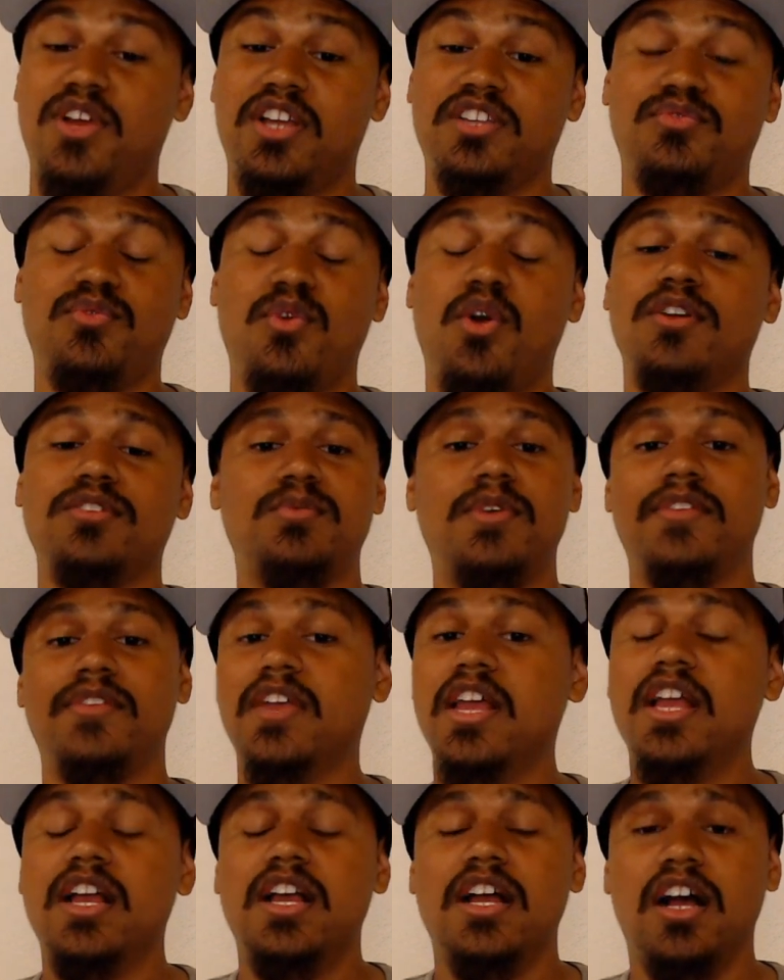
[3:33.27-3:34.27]
as far as
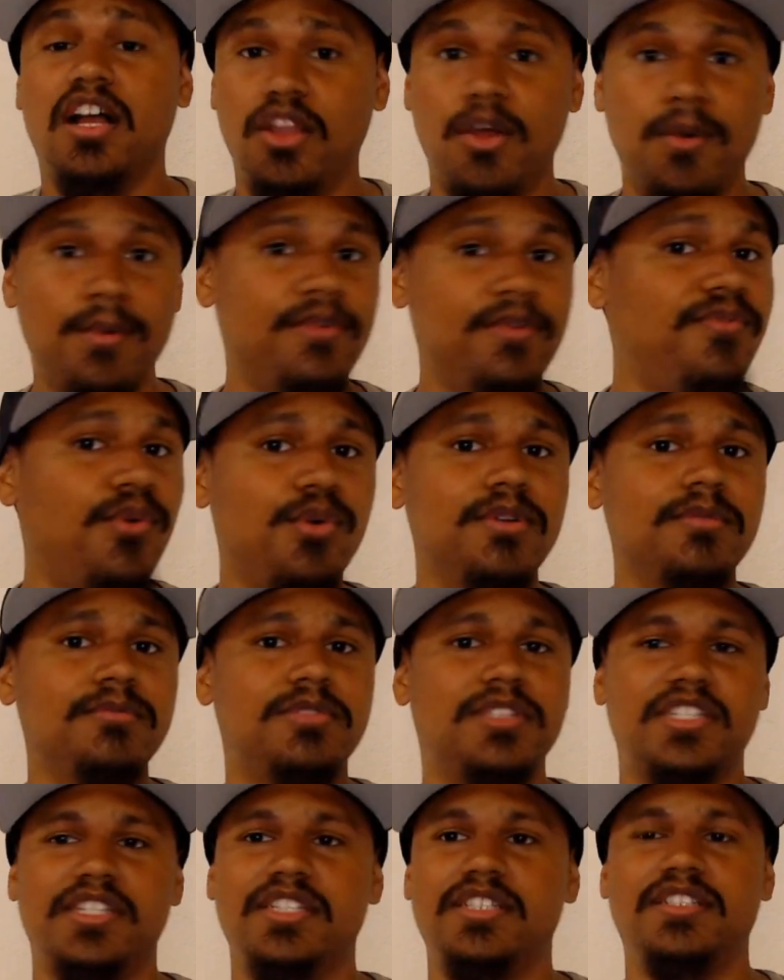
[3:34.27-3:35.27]
with Alolan
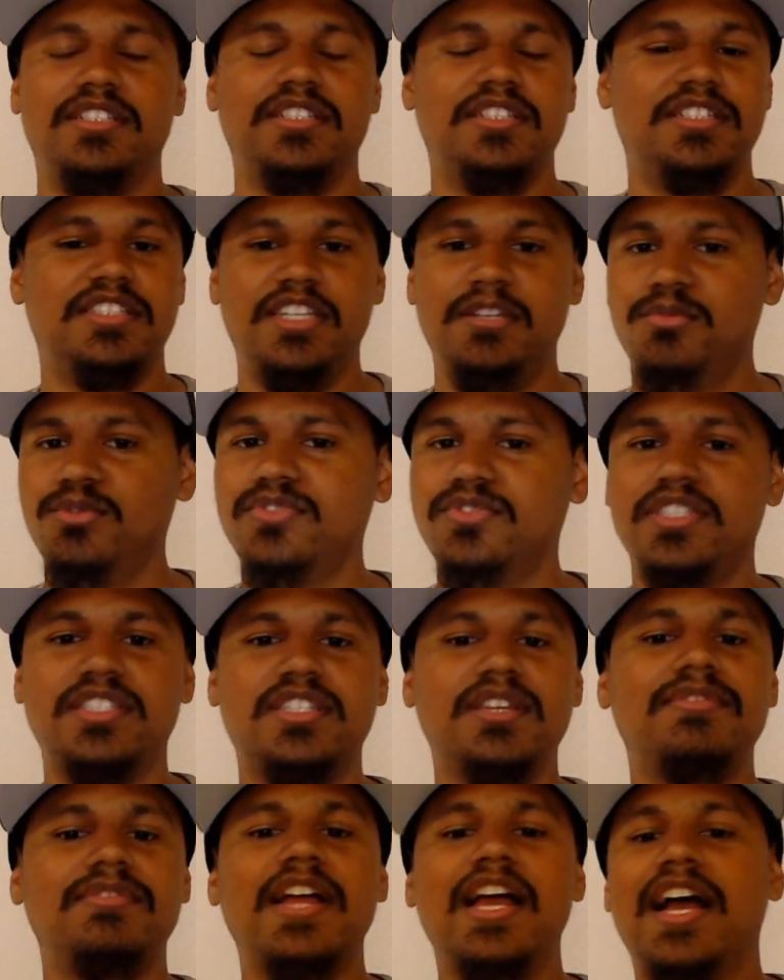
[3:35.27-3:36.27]
forms and the Z moves and
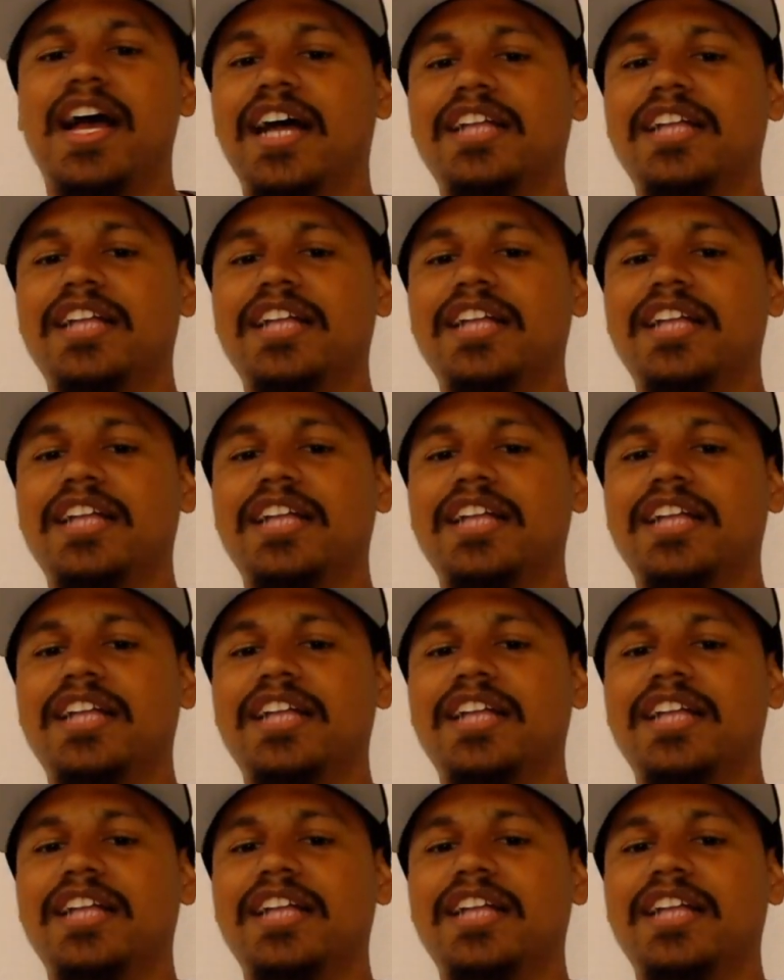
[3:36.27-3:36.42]
stuff.